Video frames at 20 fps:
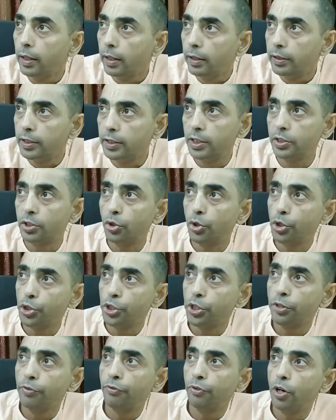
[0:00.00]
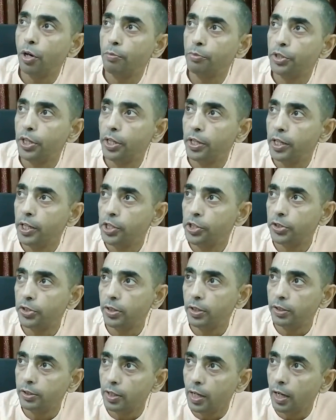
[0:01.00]
This is a question from Shirish
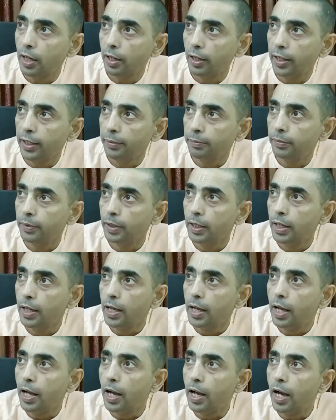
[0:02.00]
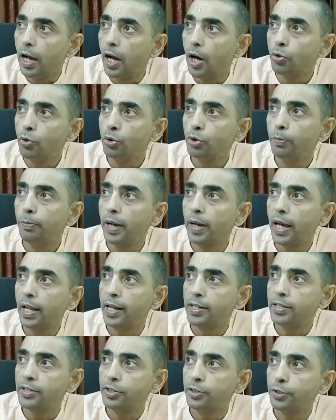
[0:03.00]
Sangle. How to
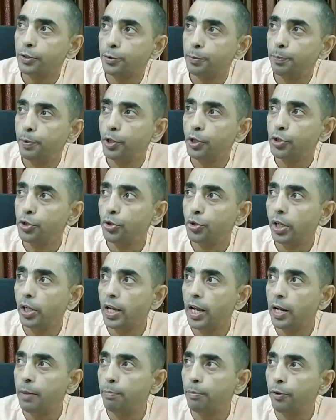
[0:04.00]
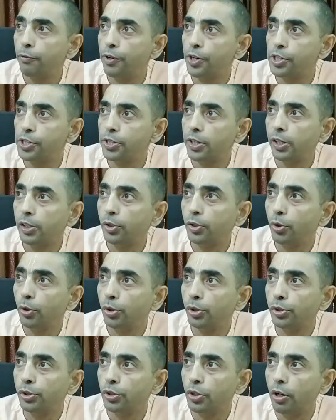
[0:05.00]
balance spiritual and professional
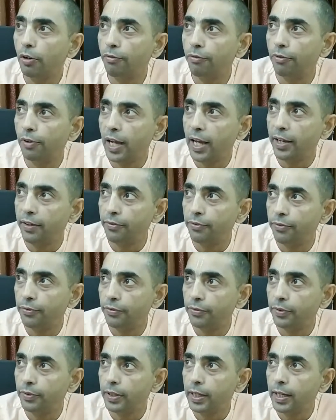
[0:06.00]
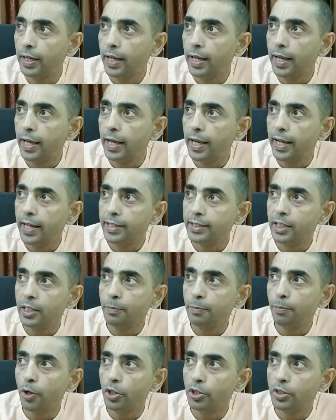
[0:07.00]
goals of life? Is
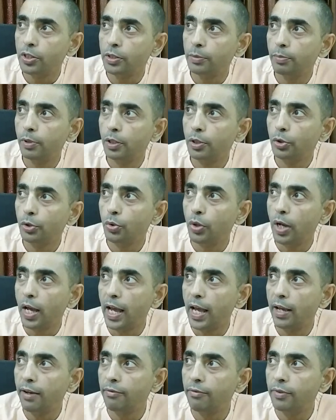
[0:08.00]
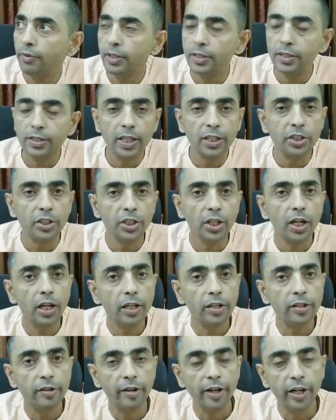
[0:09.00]
it possible to have such
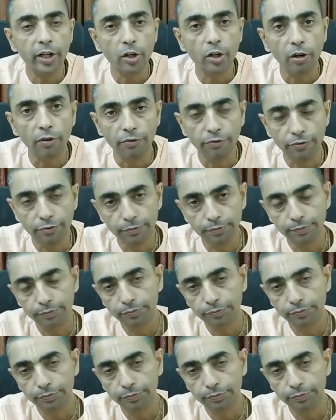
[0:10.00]
a trade-off?